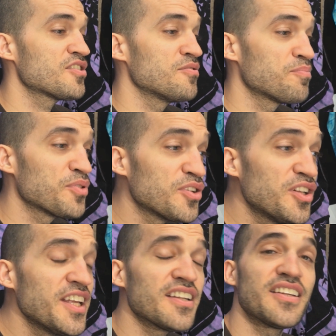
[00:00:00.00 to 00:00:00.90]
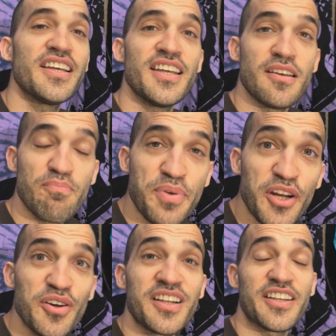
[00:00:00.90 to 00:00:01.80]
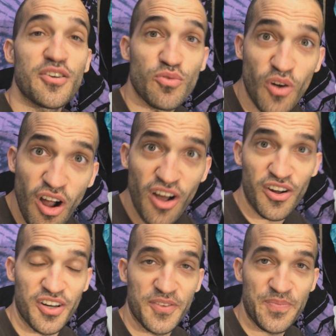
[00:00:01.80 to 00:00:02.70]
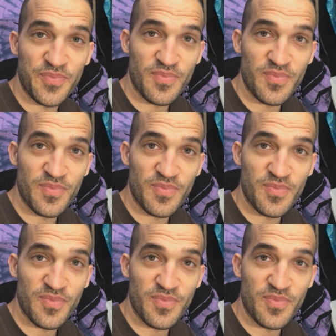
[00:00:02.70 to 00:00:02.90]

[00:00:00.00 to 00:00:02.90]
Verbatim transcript: completely empirically wrong.